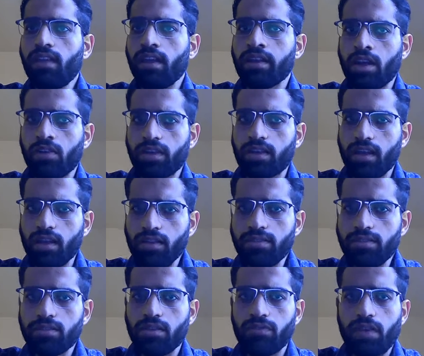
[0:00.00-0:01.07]
Now,
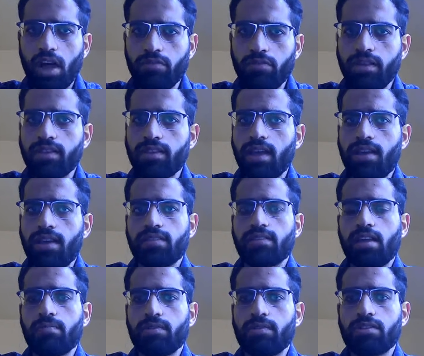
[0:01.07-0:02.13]
regardless of how many cat
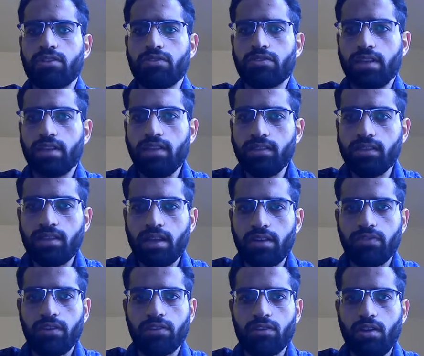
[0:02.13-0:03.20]
examples you train the
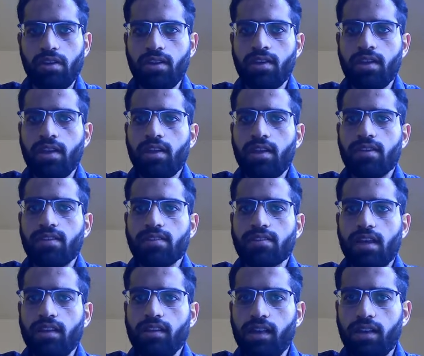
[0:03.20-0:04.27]
network on, it is
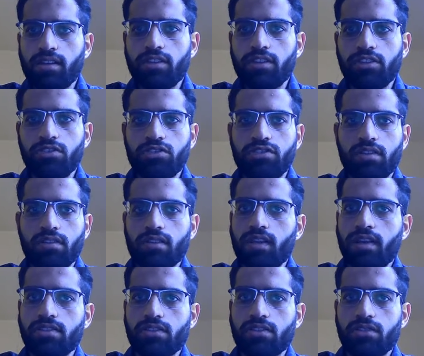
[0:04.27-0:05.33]
unlikely to
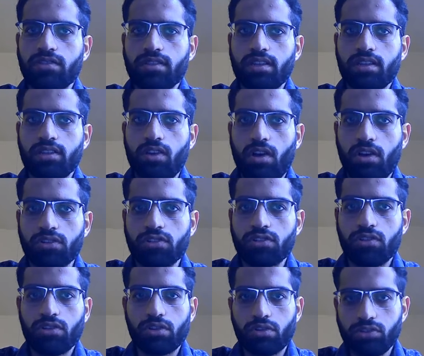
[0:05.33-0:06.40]
generalize to, say, dogs
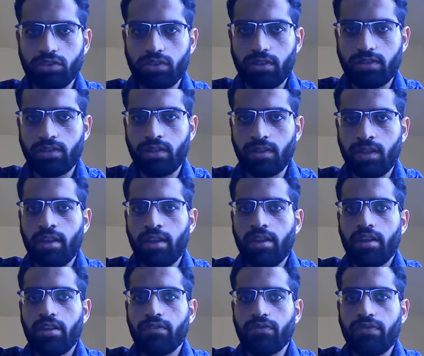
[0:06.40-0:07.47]
or cushions.
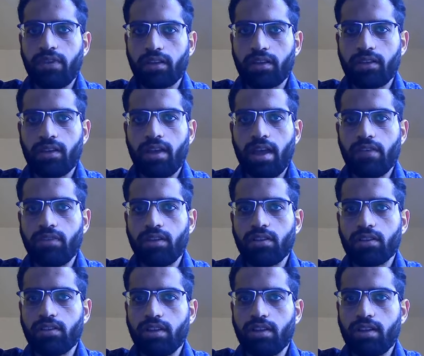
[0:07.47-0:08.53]
In fact, having
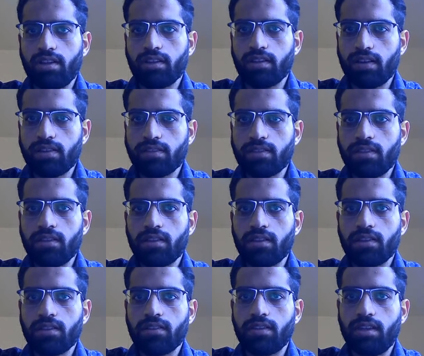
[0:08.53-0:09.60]
a training dataset
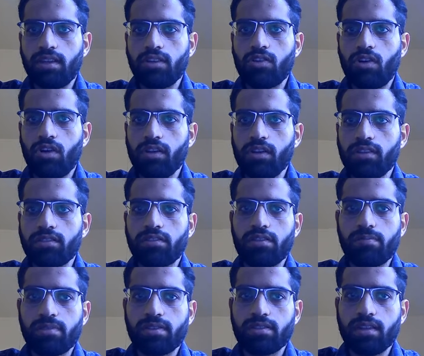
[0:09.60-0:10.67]
containing all the
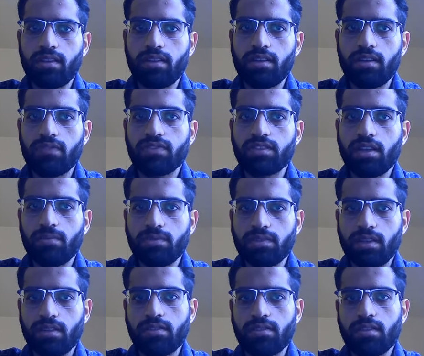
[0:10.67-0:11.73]
representative
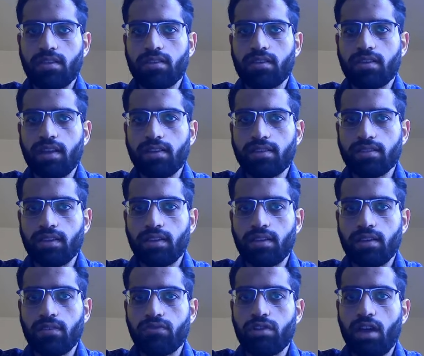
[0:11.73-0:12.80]
subsets in the test
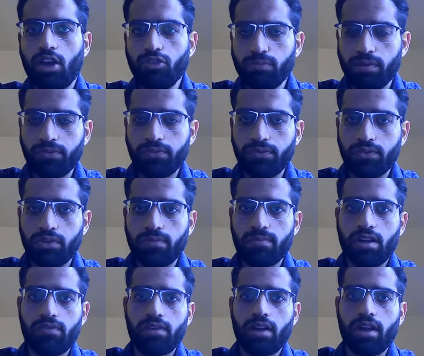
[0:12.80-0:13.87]
data would outperform
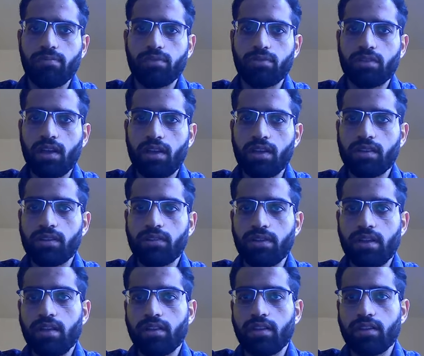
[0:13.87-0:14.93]
our hypothetical
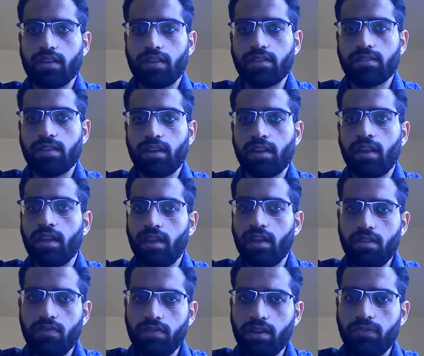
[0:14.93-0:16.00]
training dataset,
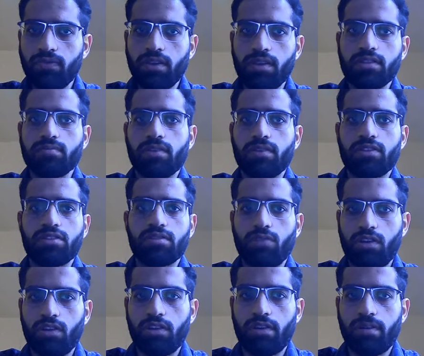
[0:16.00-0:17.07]
even if it is much
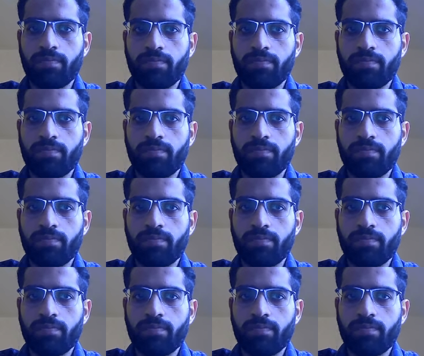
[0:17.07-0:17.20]
smaller.